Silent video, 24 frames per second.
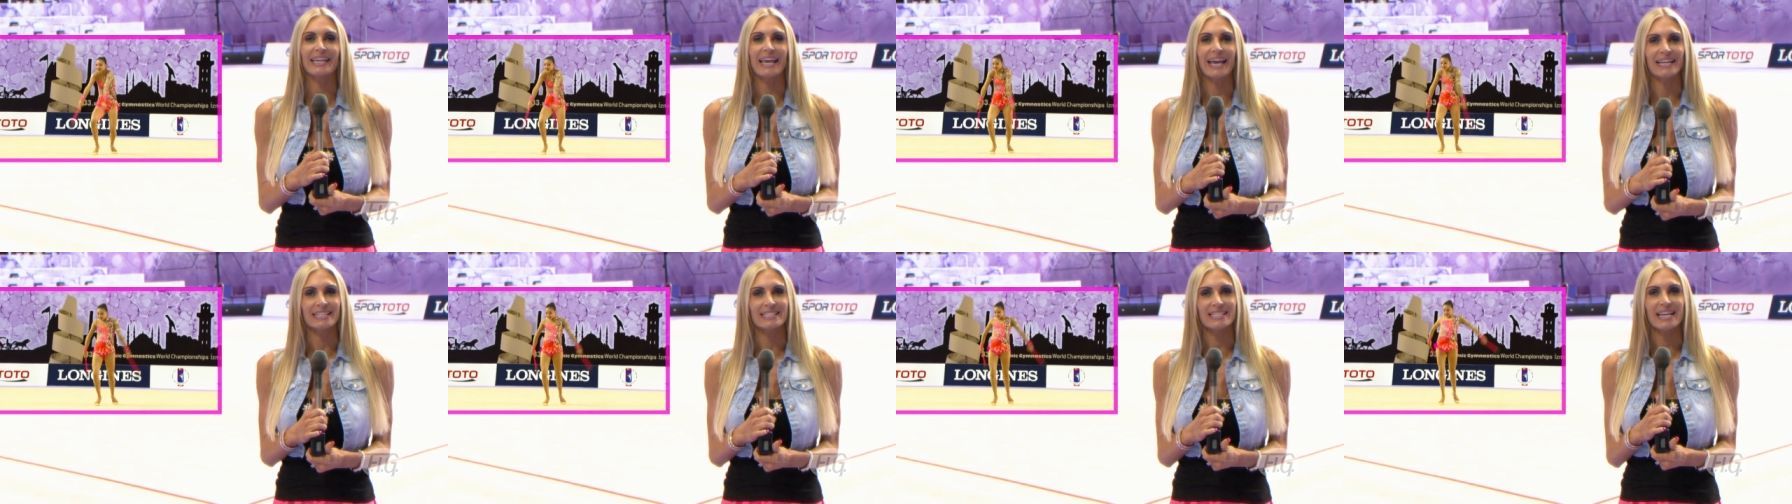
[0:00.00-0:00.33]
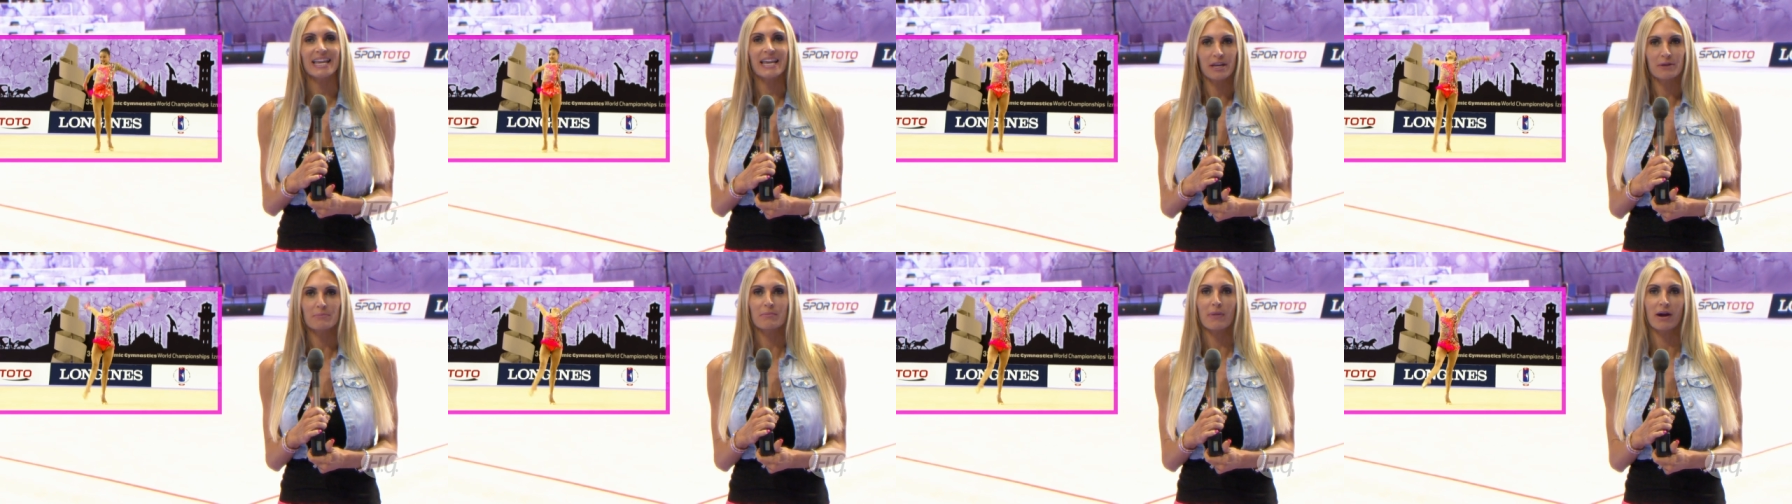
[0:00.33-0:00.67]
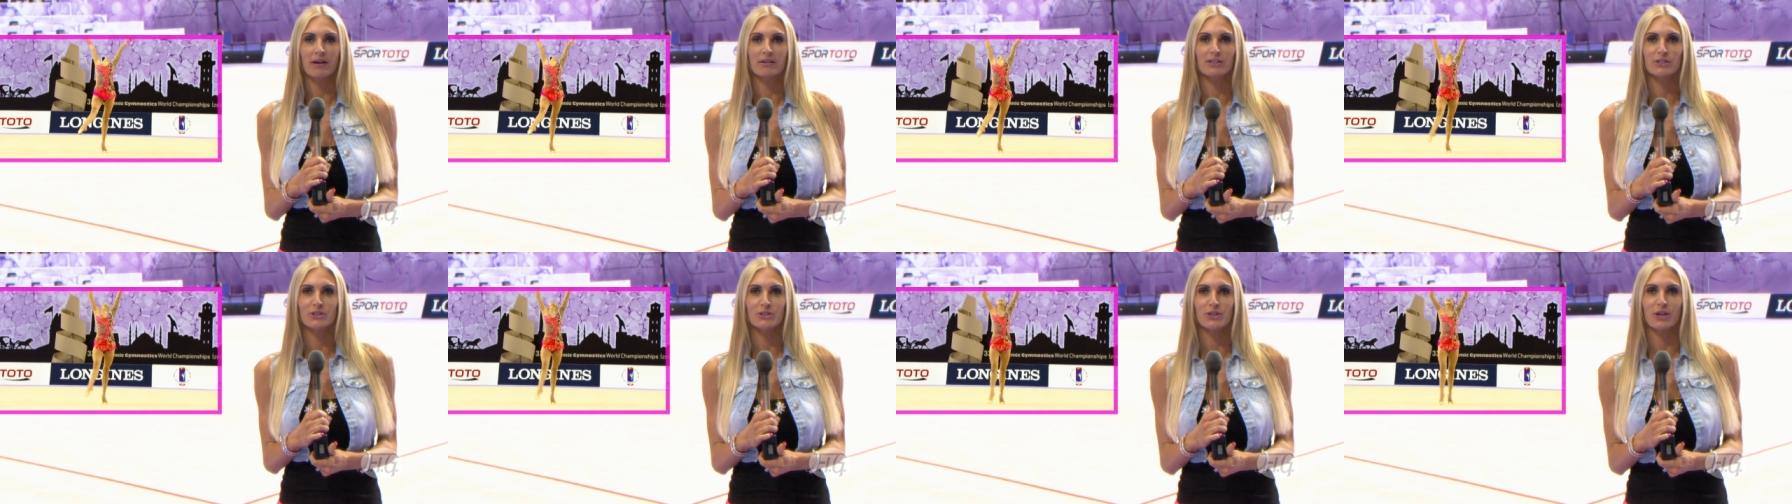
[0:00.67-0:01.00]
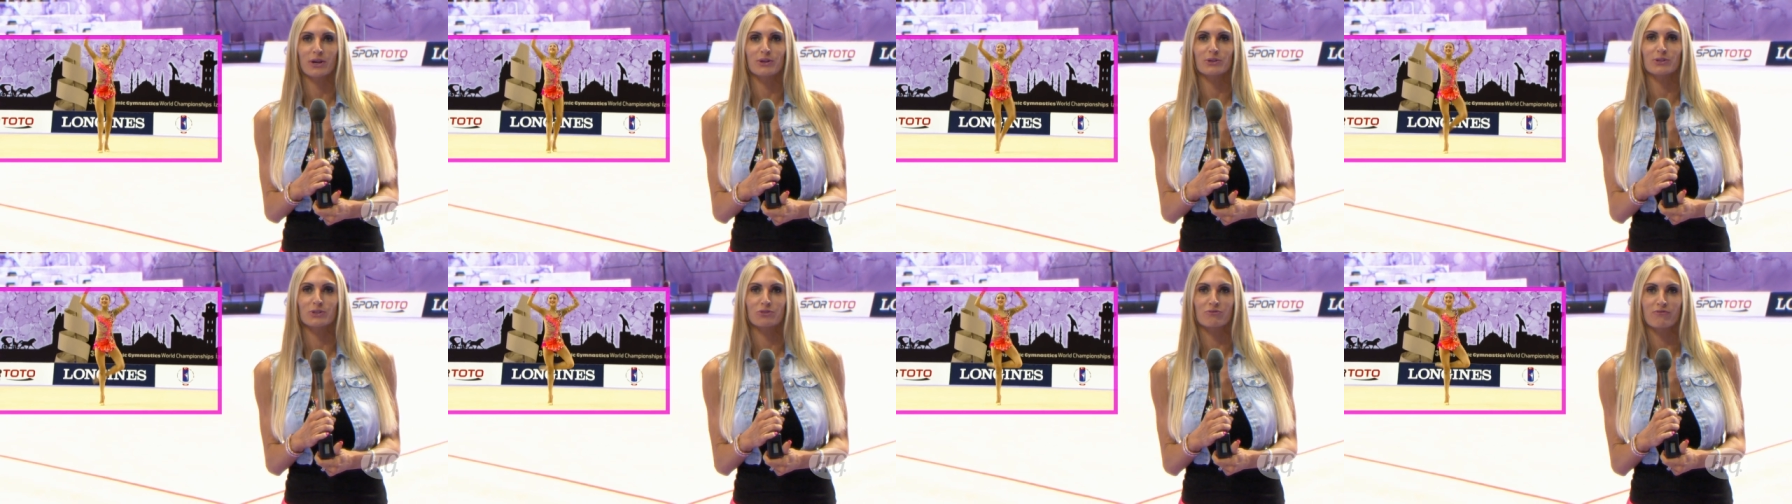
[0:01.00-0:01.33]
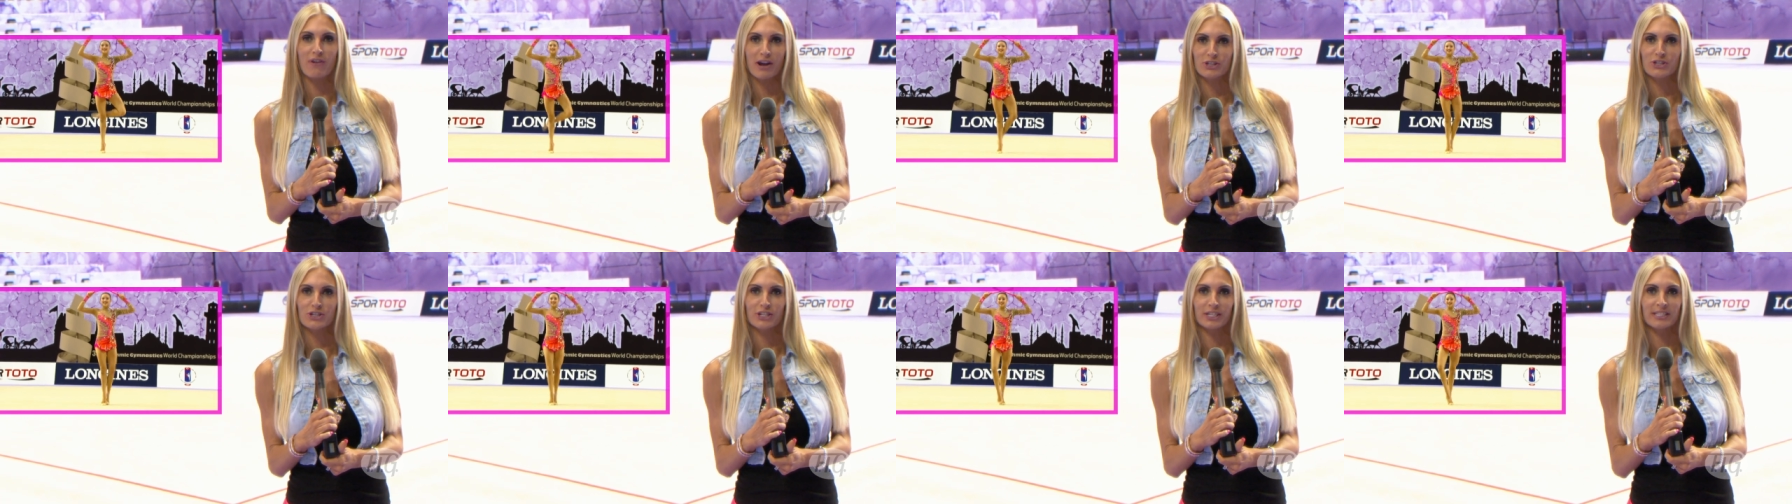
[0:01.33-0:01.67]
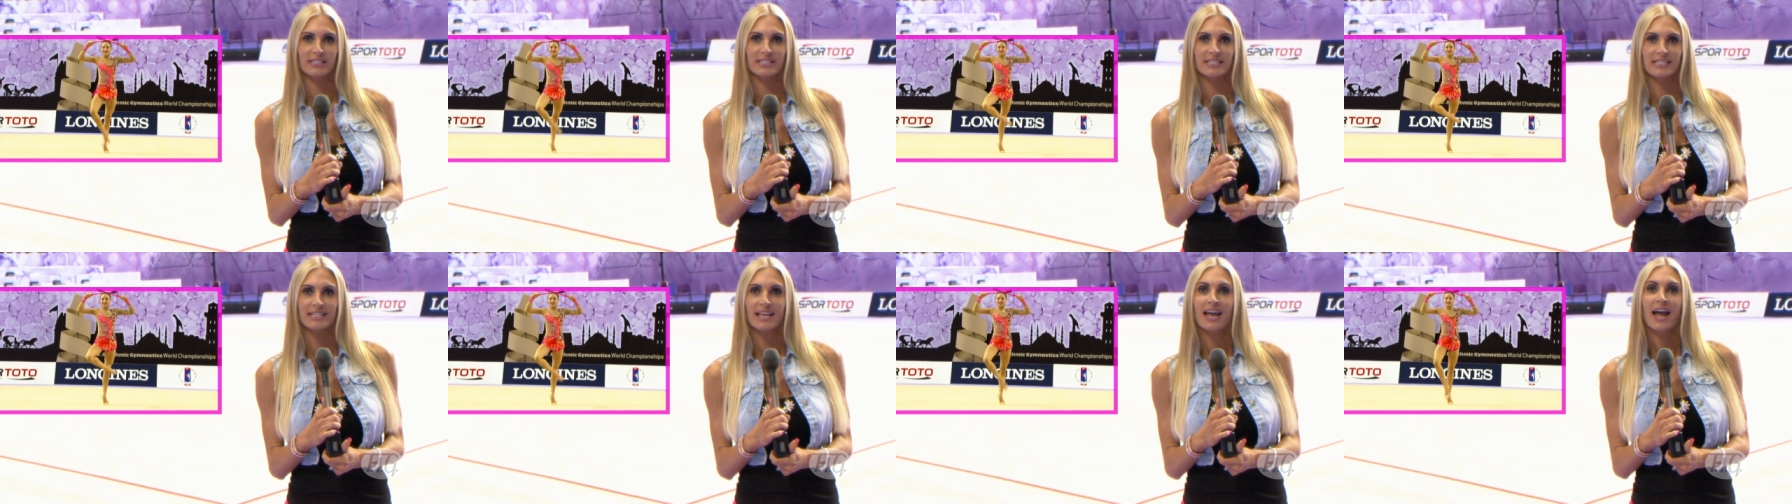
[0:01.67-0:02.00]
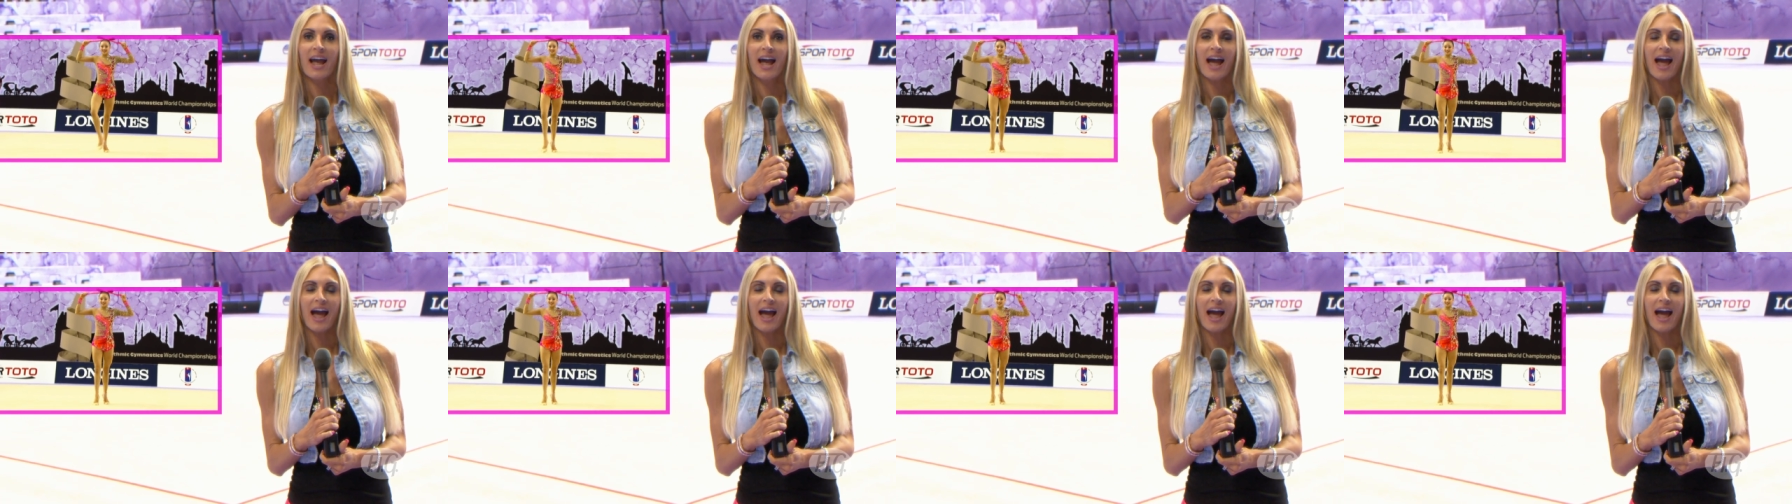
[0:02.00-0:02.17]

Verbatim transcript: get in amongst those Russians